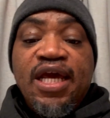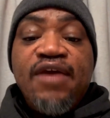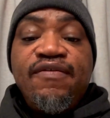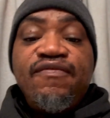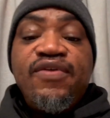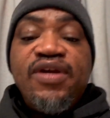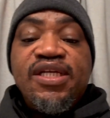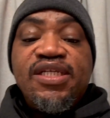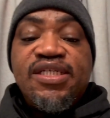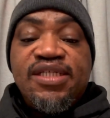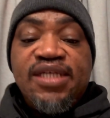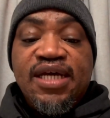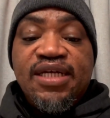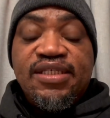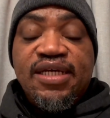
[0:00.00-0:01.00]
every
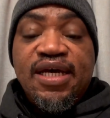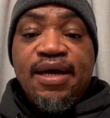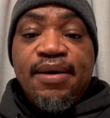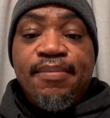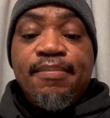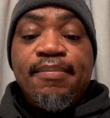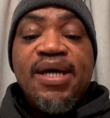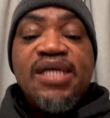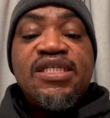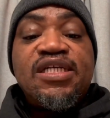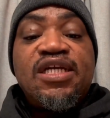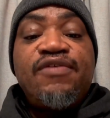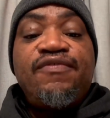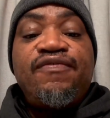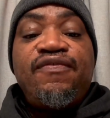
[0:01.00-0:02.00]
sector must
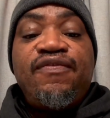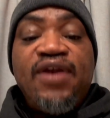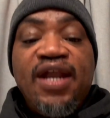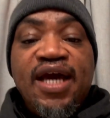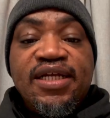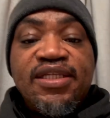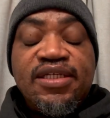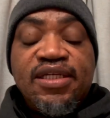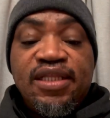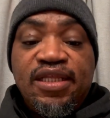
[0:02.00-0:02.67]
reflect